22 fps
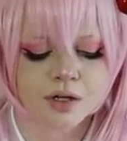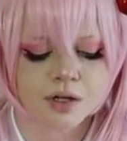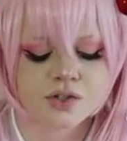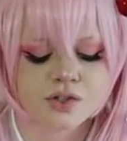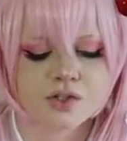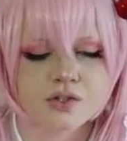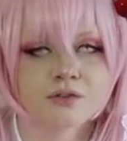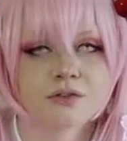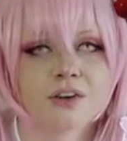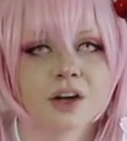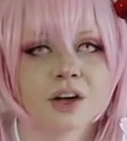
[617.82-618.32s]

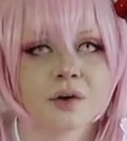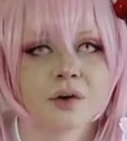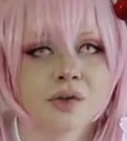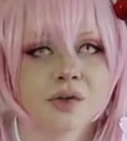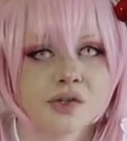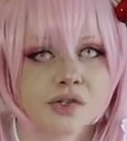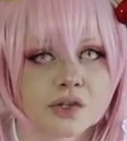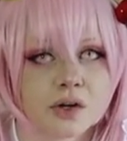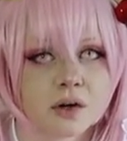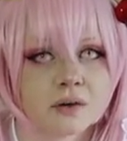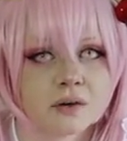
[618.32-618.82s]
It's very
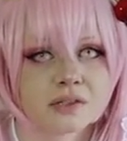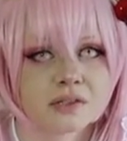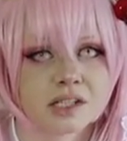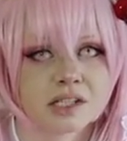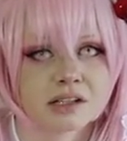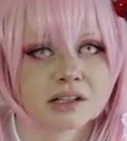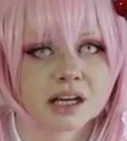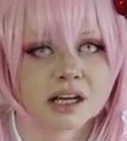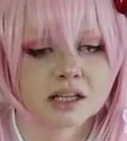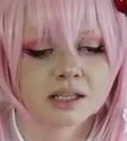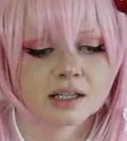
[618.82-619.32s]
soft
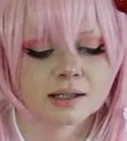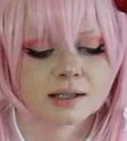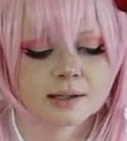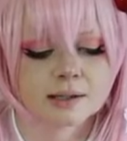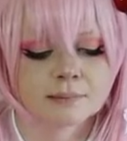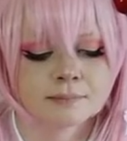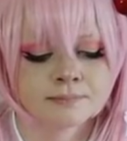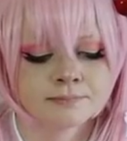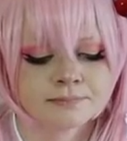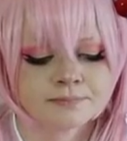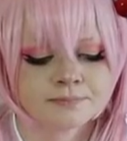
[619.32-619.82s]
and
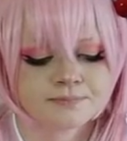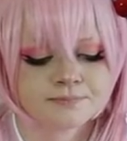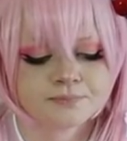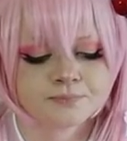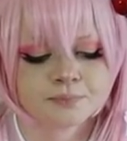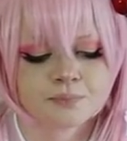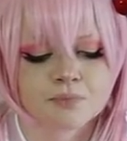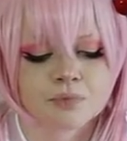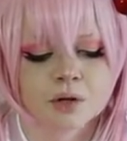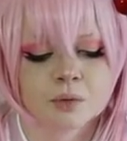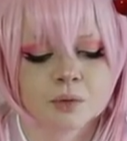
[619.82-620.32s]
cakey,
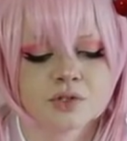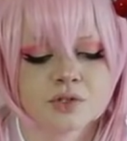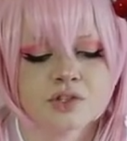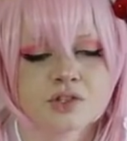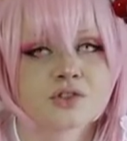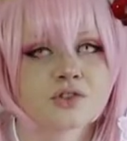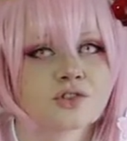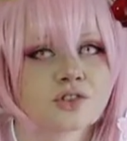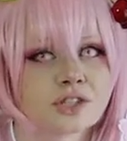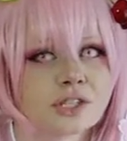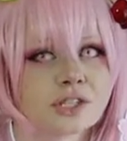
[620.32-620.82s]
which
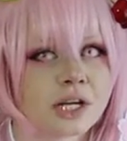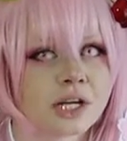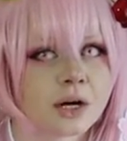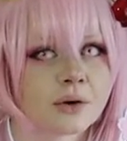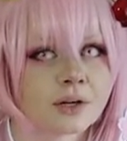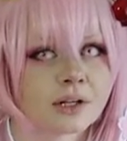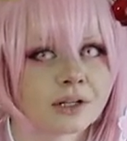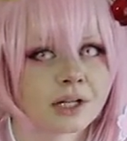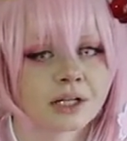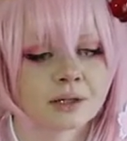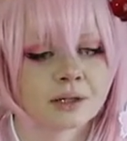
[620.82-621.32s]
is just
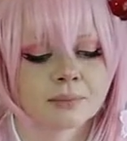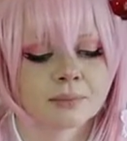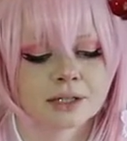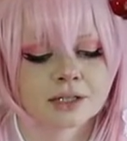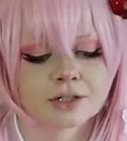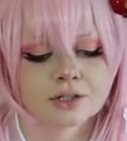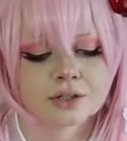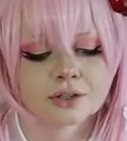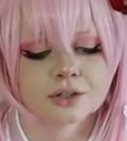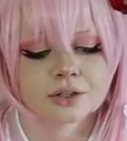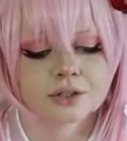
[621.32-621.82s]
how I like my
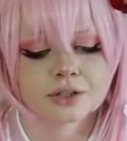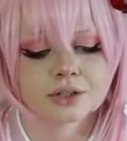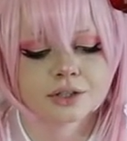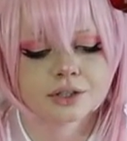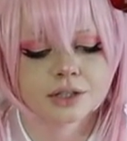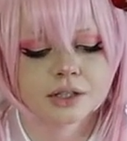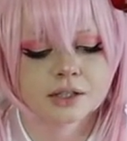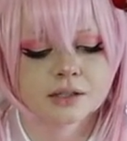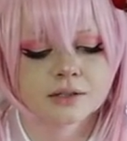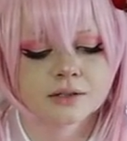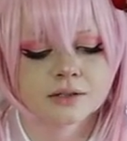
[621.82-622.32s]
sugar
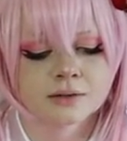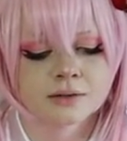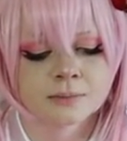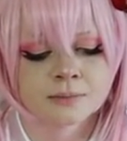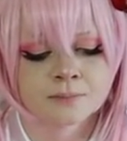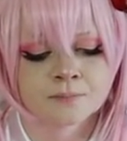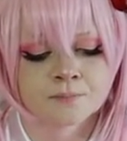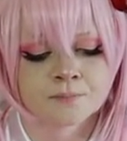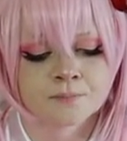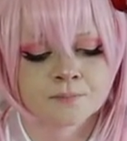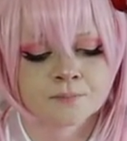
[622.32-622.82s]
cookies.
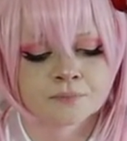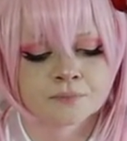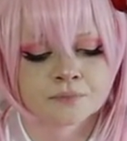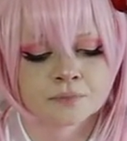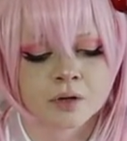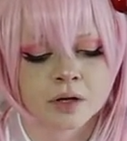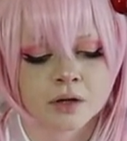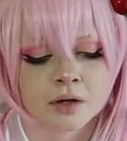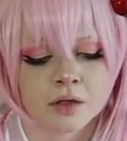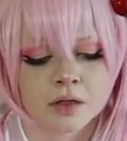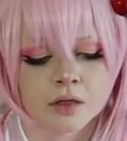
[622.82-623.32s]

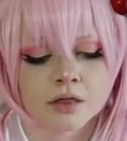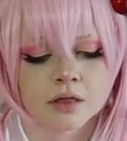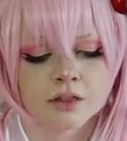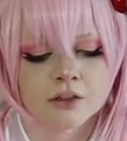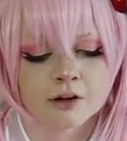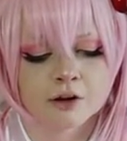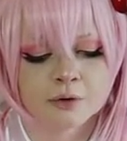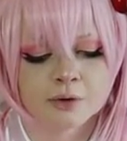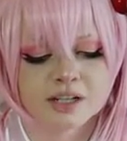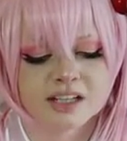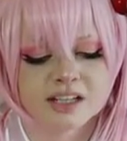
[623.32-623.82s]

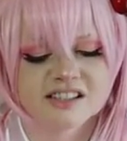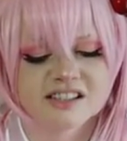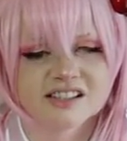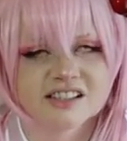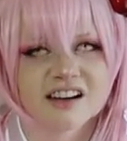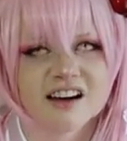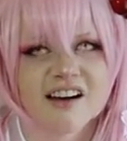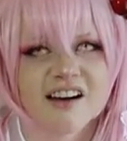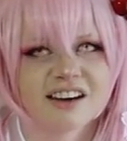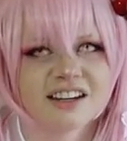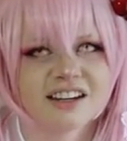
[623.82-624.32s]
Though it is
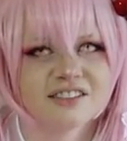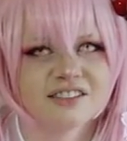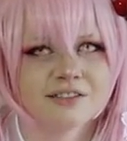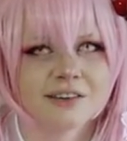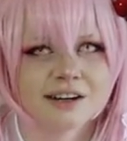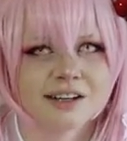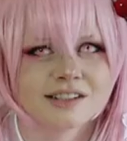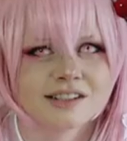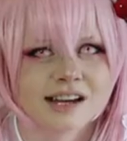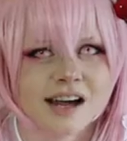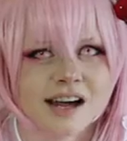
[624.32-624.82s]
kind of
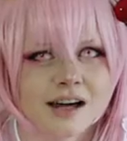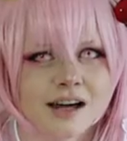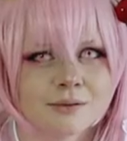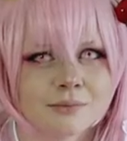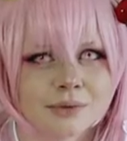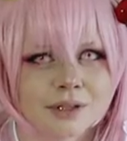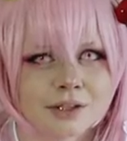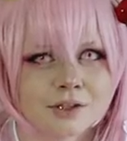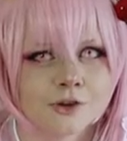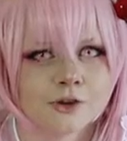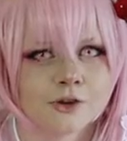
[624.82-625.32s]
a
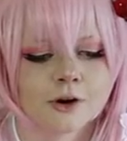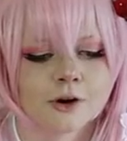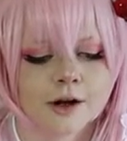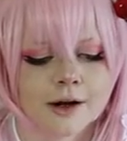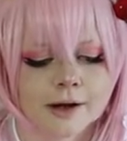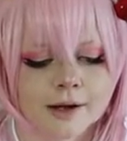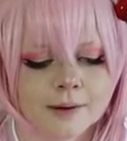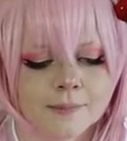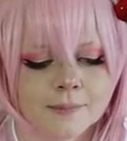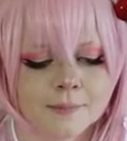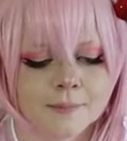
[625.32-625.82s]
tad bit
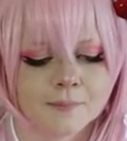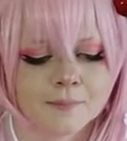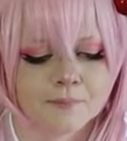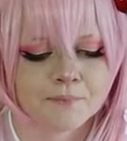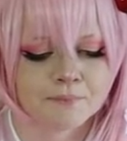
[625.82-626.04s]
dry.